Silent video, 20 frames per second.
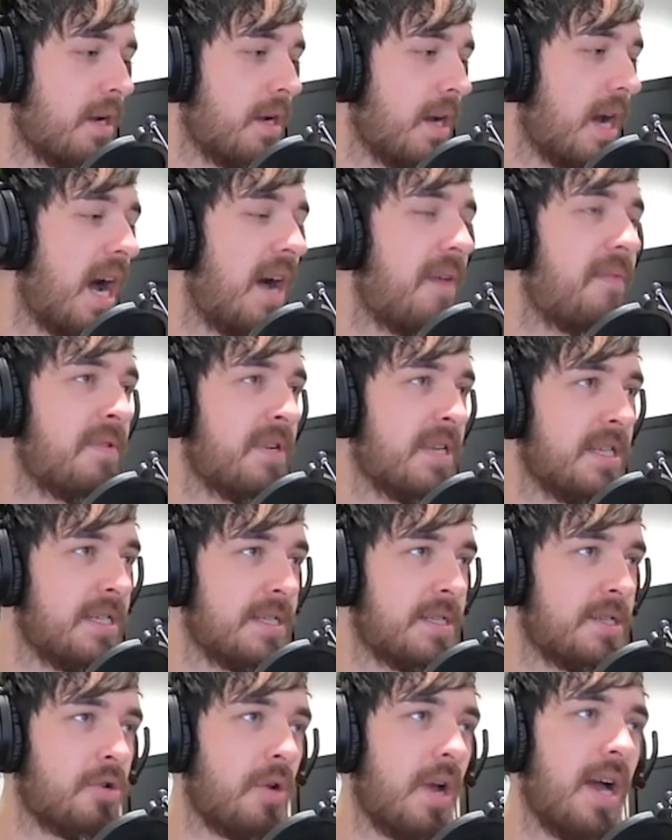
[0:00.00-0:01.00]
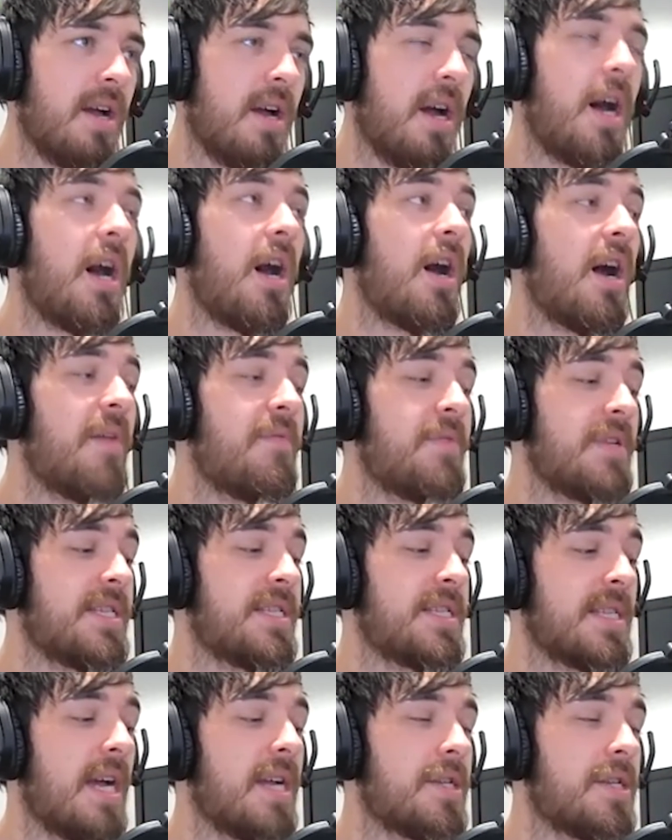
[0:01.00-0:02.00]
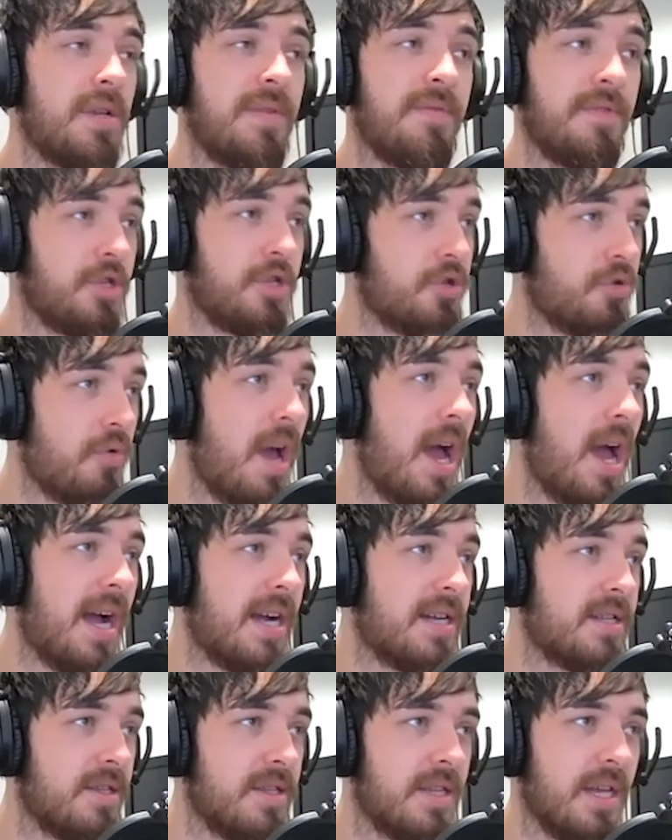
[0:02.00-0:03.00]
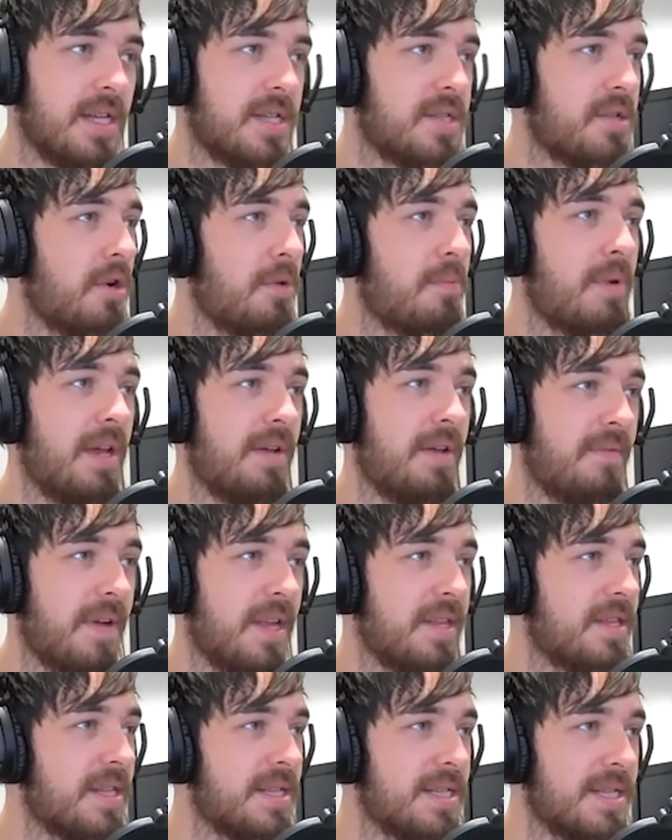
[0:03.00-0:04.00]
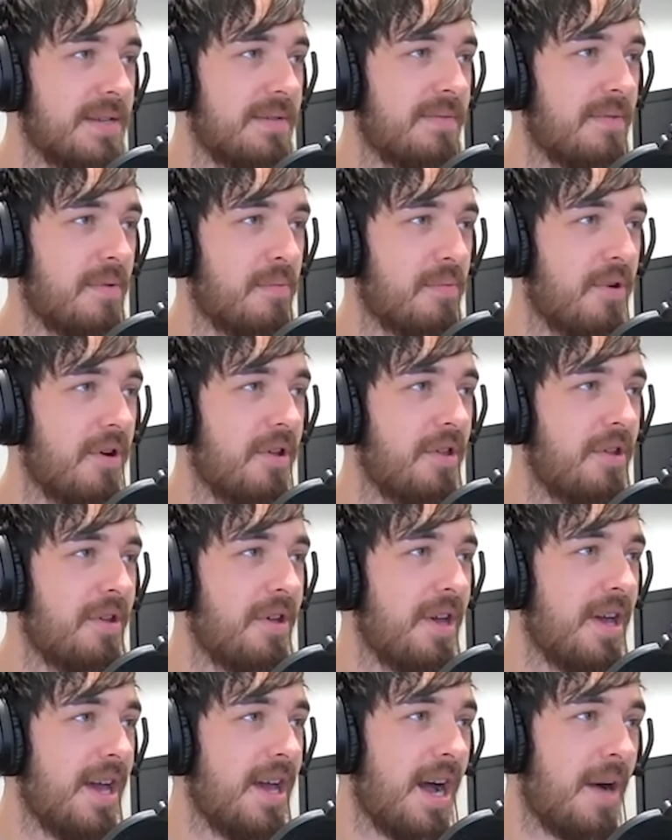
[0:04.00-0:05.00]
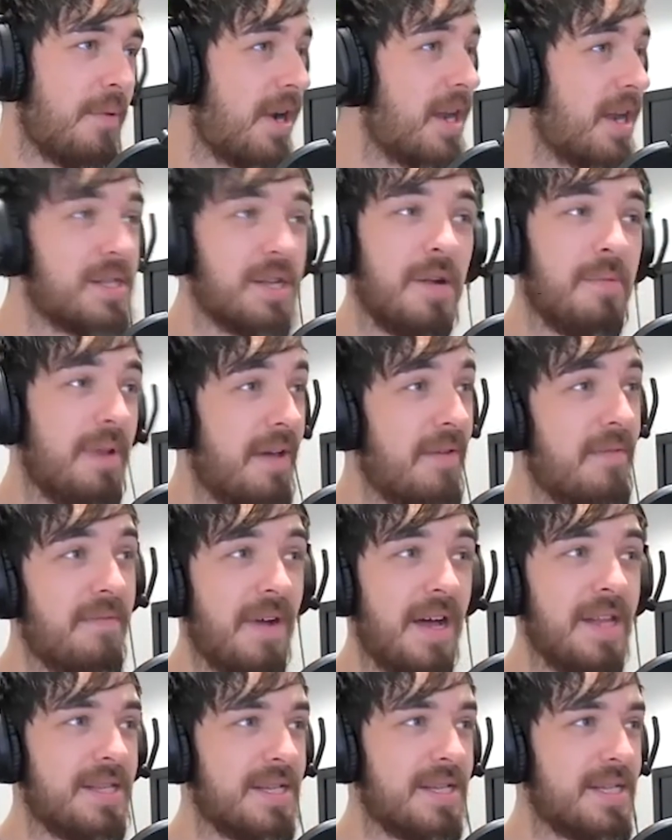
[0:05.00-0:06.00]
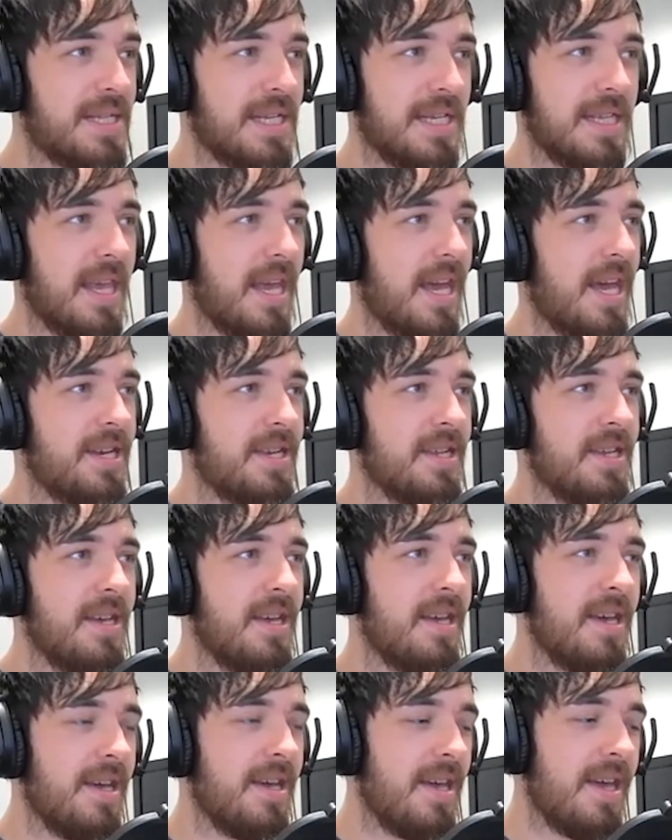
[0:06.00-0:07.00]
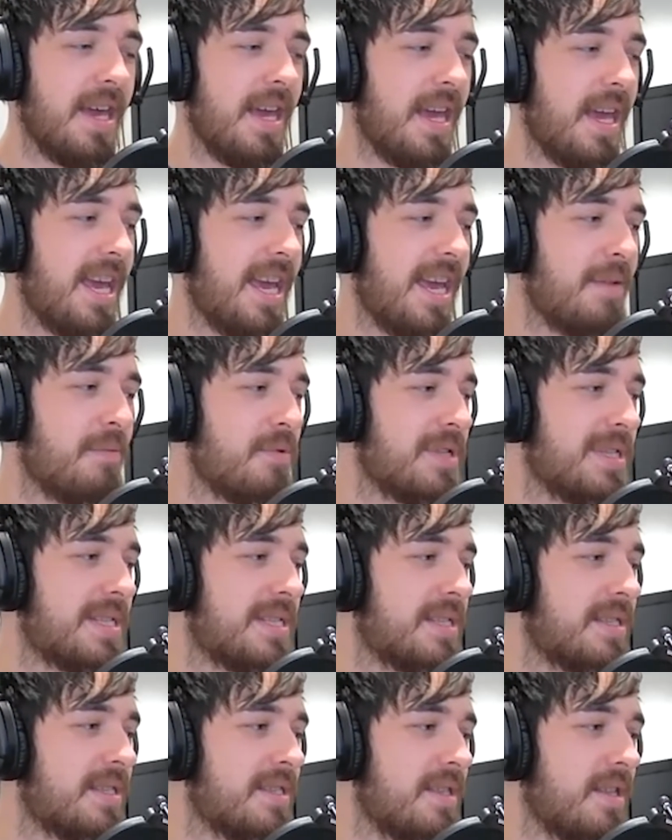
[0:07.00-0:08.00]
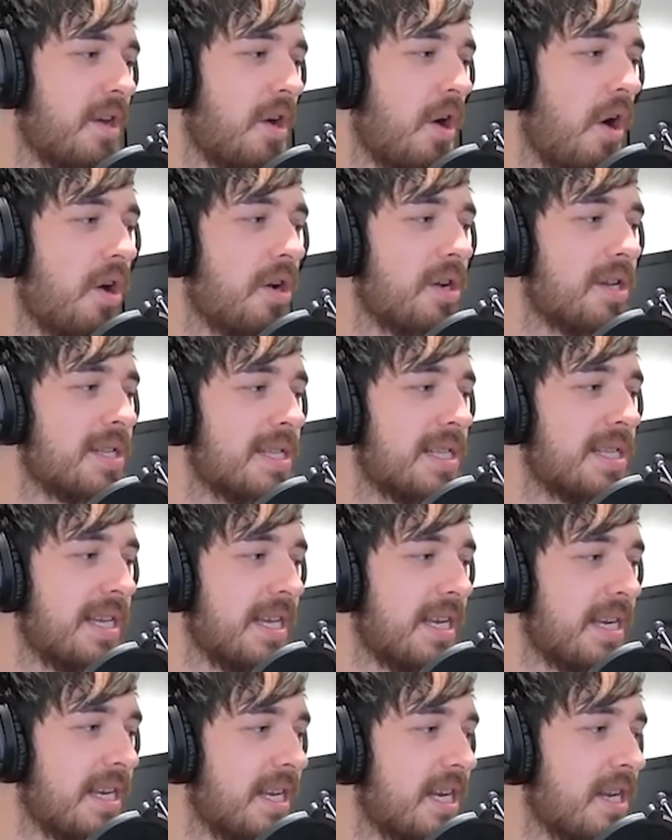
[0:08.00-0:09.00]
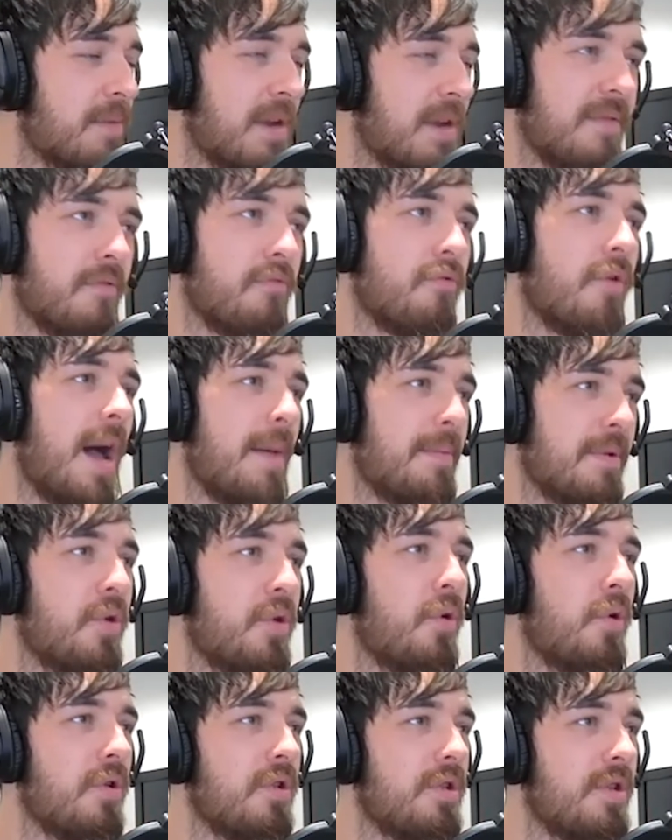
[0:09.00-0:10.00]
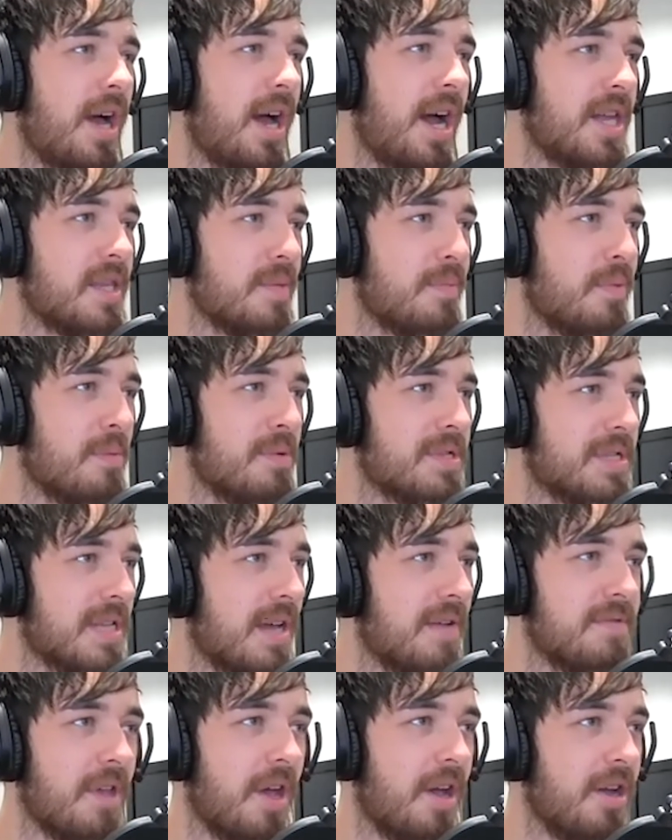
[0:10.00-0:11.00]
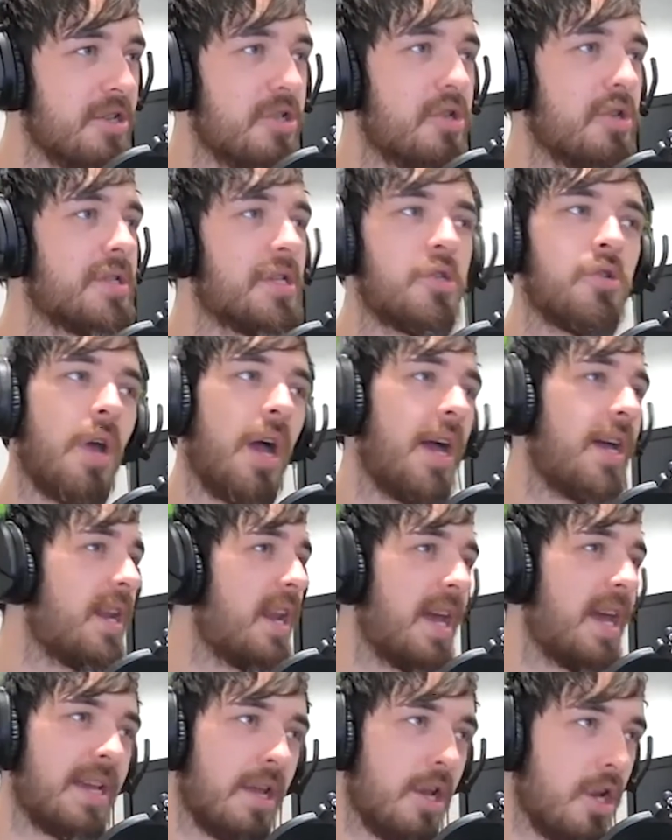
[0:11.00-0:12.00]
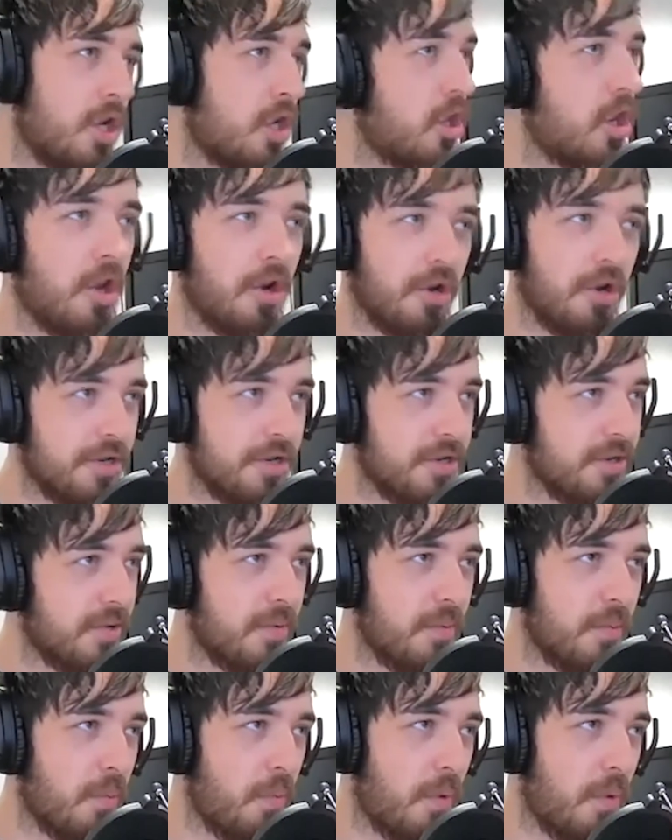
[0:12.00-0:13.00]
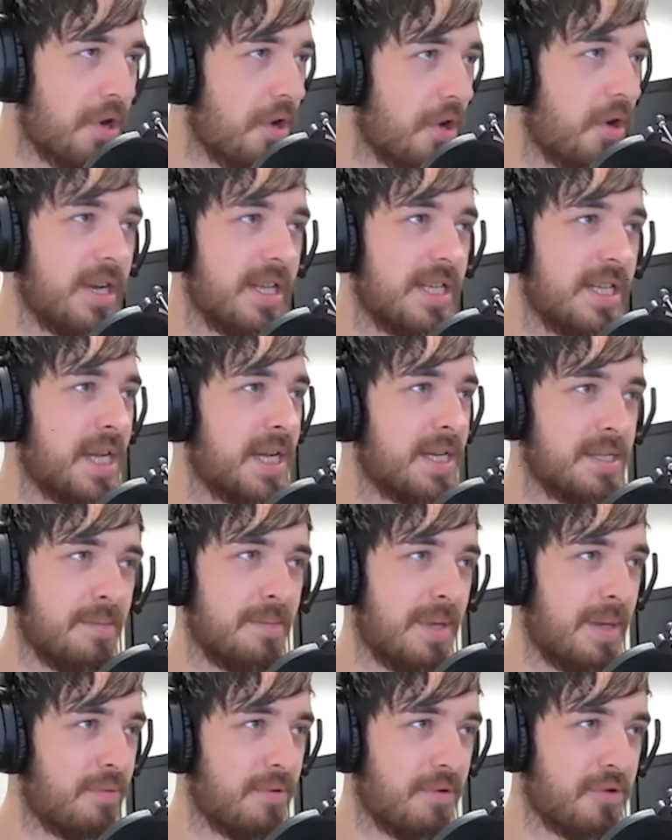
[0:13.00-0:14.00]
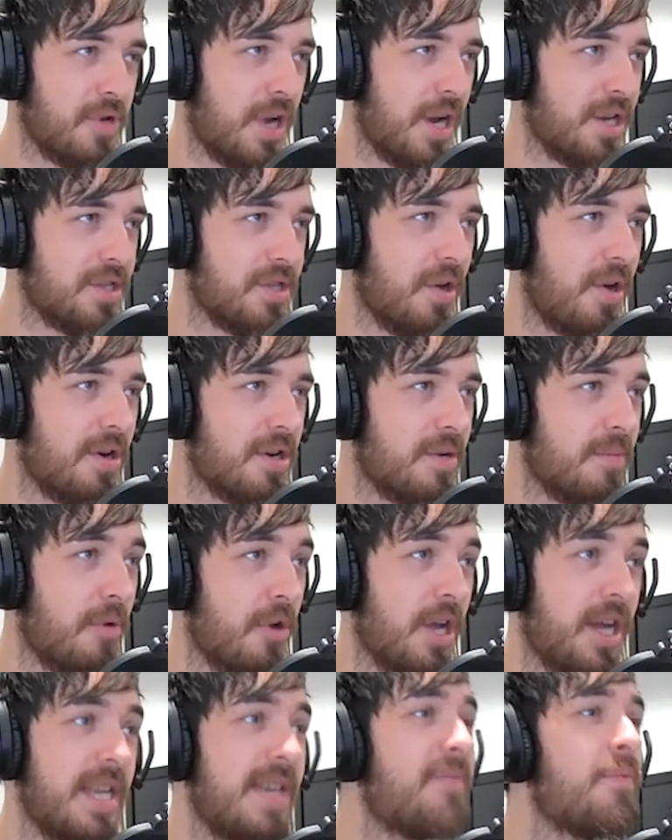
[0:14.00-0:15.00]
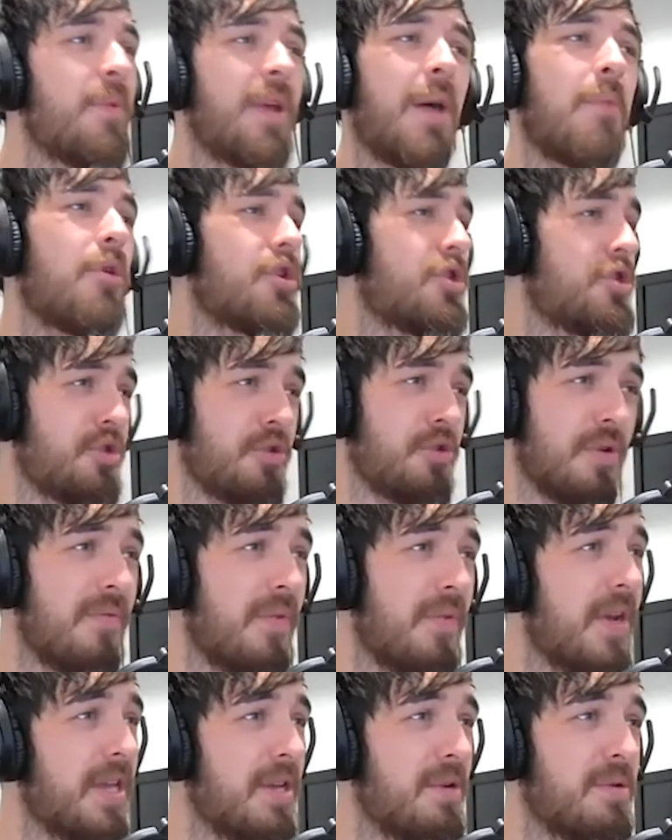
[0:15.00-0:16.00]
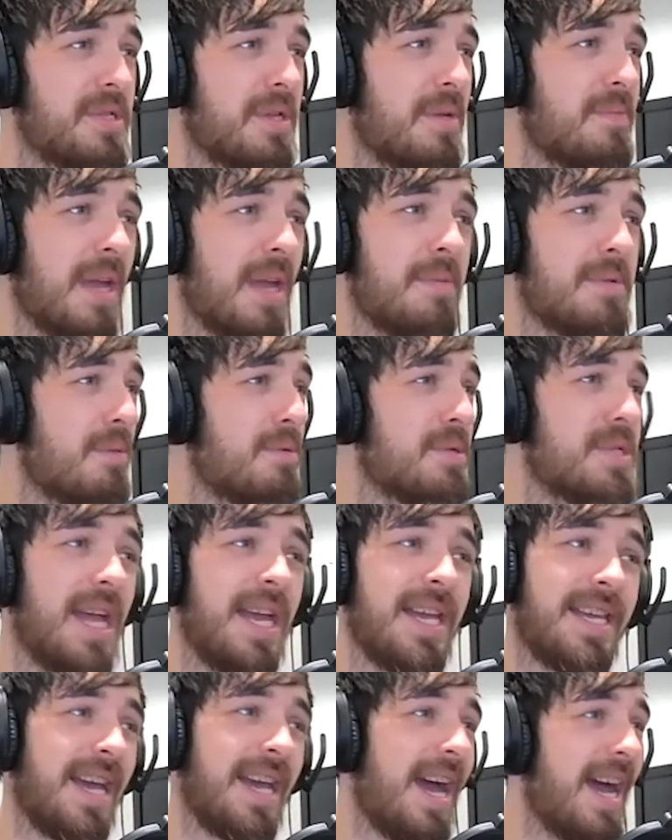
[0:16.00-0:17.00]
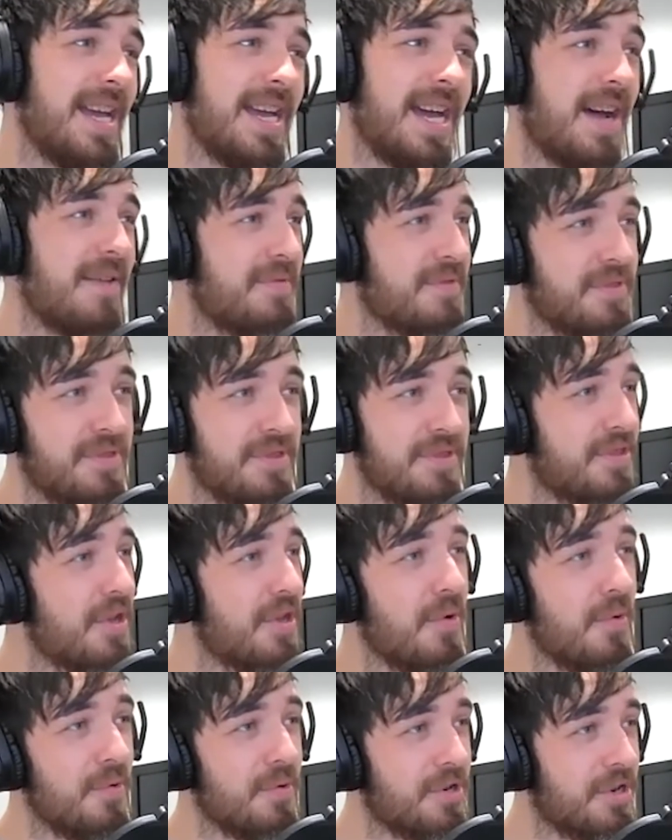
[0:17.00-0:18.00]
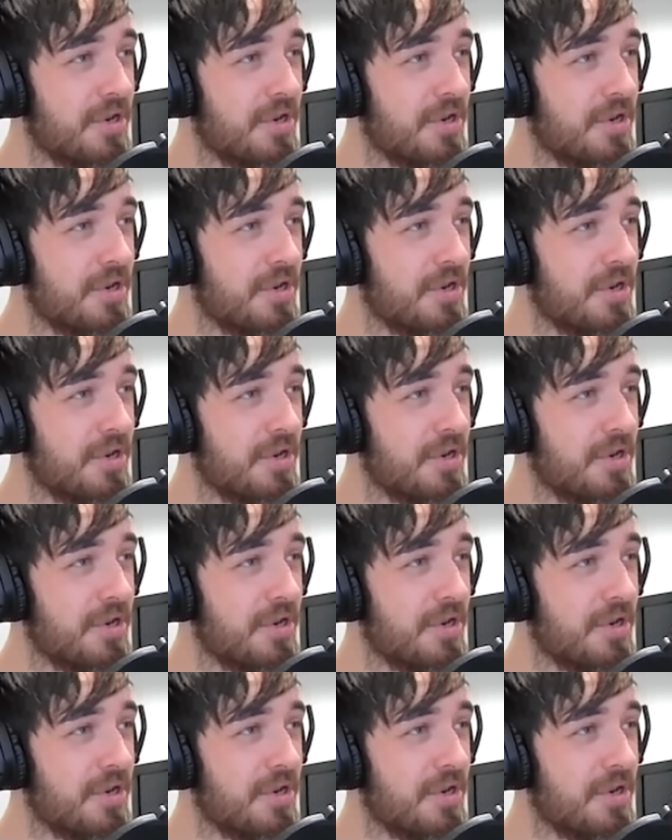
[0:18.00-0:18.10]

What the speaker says: half of these stats are even tracked until I started playing fantasy football. And when I started playing fantasy then, it was honestly a little bit of a rabbit hole I had to put myself down just to try and like learn what are these things that people are trying to talk about. And even when I watched your video, sometimes I was like, I have no